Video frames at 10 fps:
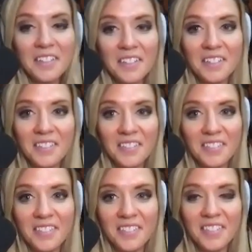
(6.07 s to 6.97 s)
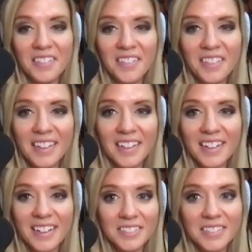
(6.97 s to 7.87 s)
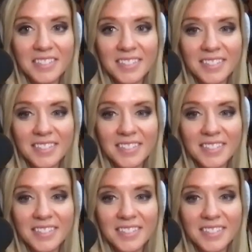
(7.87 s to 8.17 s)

[no speech]